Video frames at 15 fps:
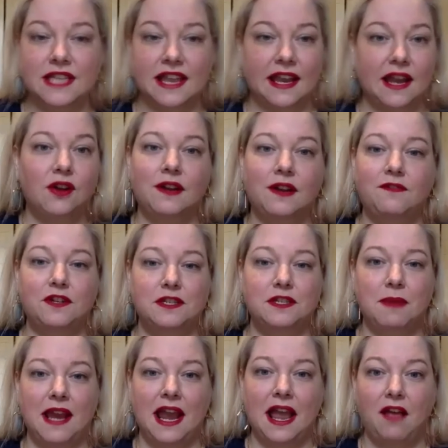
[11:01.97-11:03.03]
that caregivers
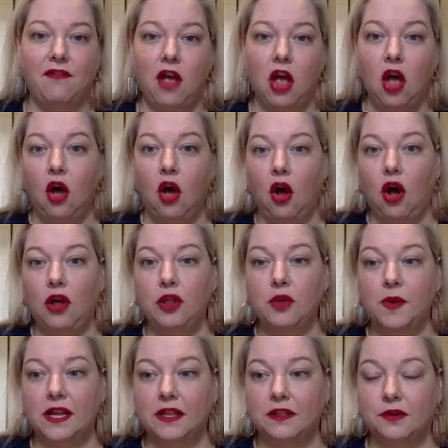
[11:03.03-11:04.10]
may have, all the
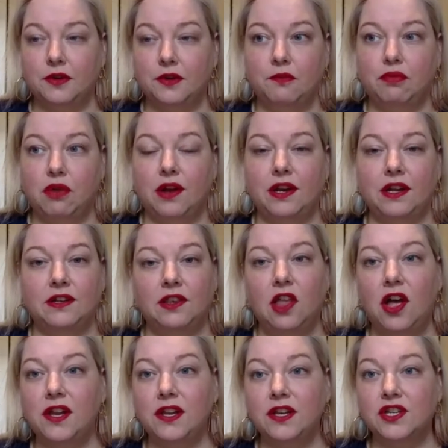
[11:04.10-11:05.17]
way through product
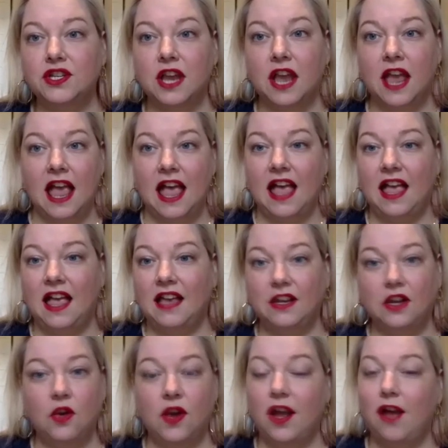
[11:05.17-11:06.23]
launch and
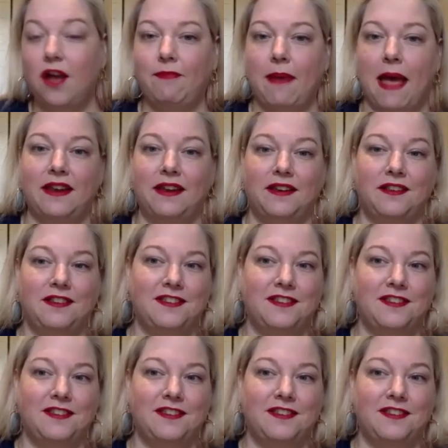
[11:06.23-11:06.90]
going off patent.